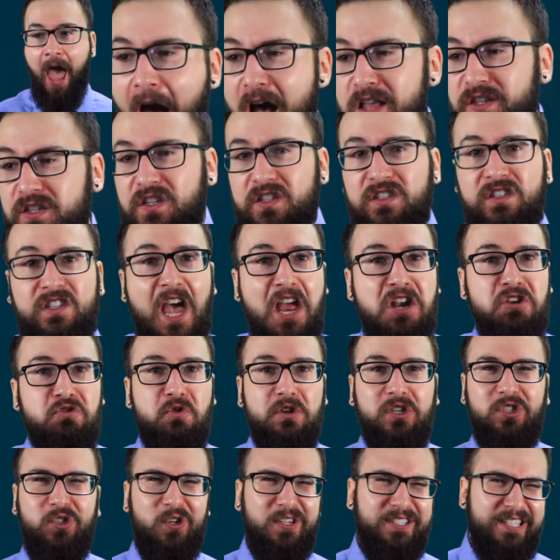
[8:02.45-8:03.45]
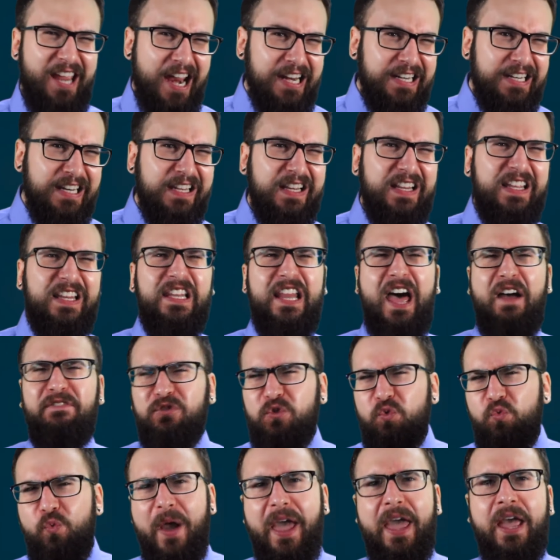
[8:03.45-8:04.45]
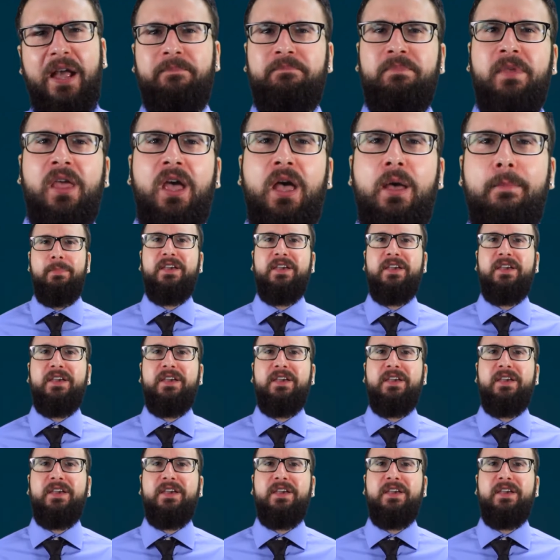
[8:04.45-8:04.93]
as a centrist or technically left wing